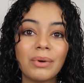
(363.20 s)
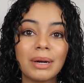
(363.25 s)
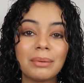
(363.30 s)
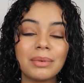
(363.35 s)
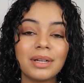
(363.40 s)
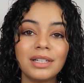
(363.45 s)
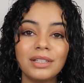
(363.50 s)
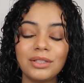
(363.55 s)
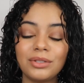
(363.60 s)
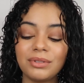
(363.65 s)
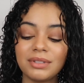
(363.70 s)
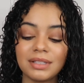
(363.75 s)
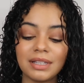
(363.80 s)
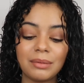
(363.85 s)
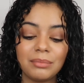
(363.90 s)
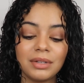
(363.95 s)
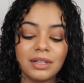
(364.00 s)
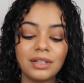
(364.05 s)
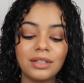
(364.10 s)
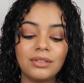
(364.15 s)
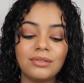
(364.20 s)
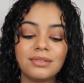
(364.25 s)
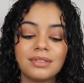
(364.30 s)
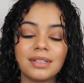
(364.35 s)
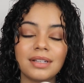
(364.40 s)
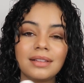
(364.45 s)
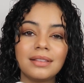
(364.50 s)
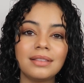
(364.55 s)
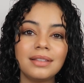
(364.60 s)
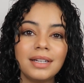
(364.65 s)
what I'm gonna do is I'm gonna
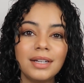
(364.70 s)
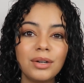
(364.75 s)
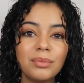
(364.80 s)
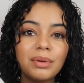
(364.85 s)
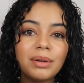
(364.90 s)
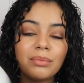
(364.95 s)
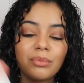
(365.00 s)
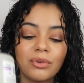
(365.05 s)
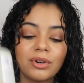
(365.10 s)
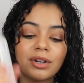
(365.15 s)
use a little bit